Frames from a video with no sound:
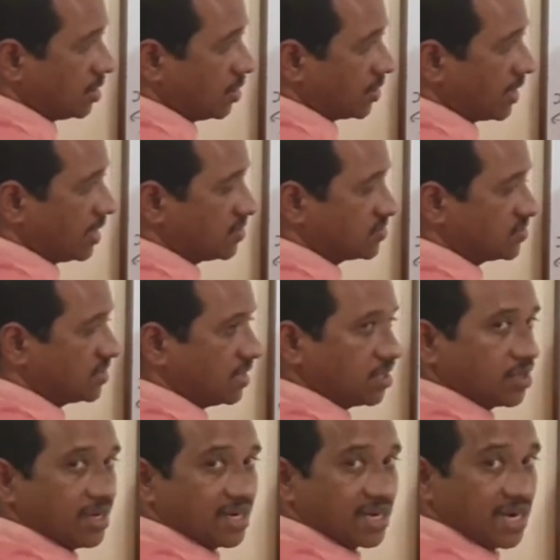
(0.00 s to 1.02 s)
You can see,
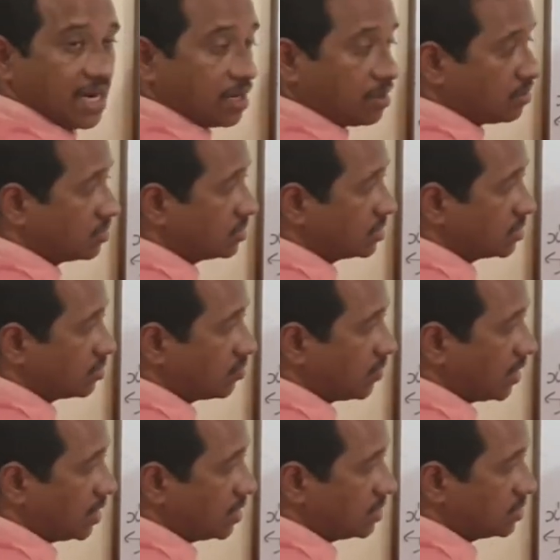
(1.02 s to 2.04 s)
you can count
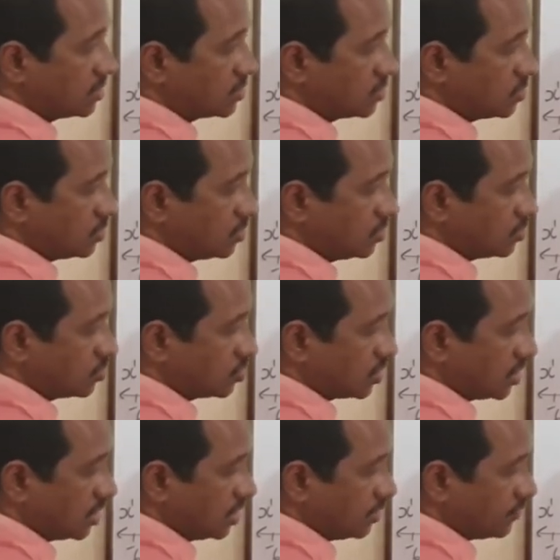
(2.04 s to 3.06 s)
1, 2,
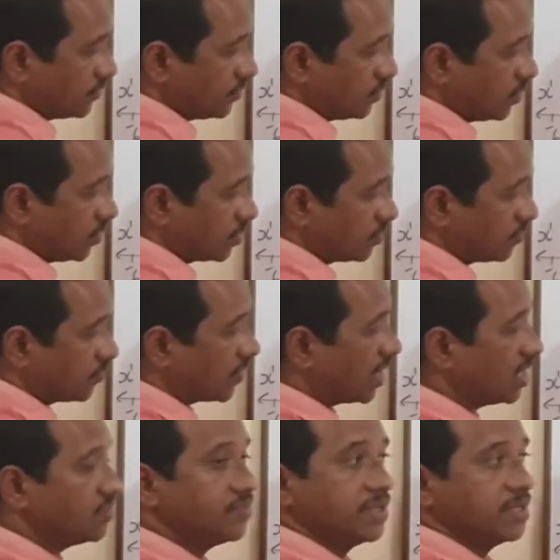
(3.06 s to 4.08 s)
3, 4,
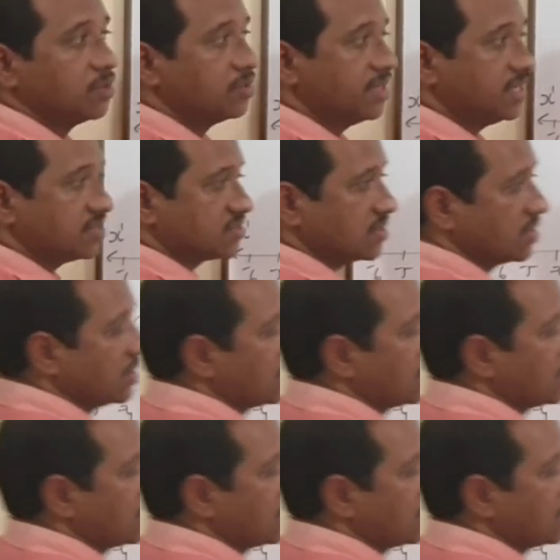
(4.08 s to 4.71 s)
5 units.